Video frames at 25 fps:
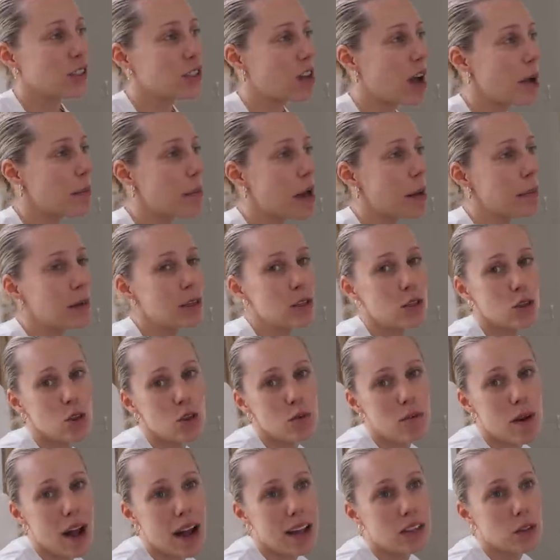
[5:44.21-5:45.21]
So I'm in
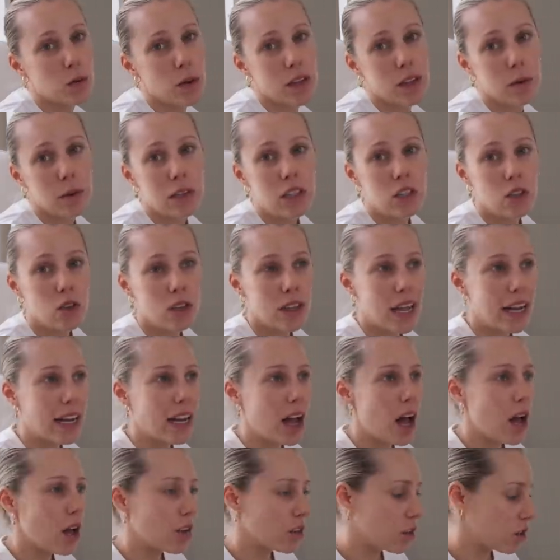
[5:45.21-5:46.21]
two minds whether we do
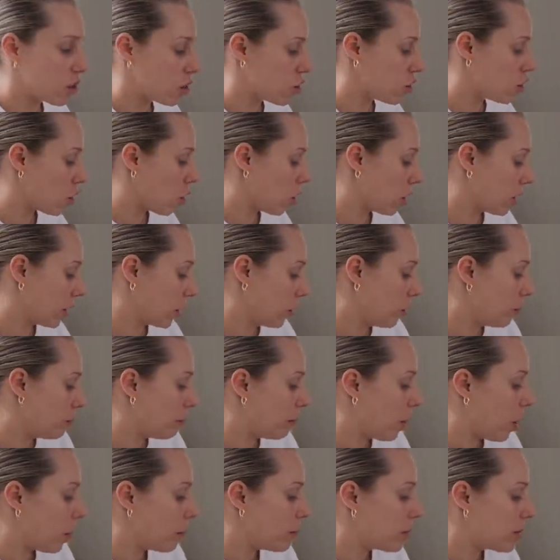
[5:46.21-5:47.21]
like a short little
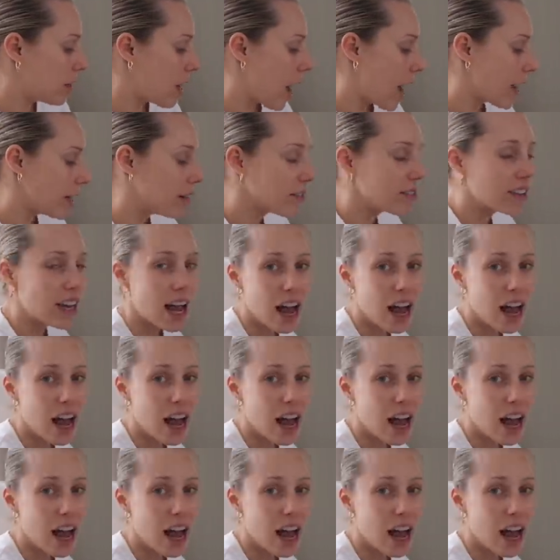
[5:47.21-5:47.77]
bob kind of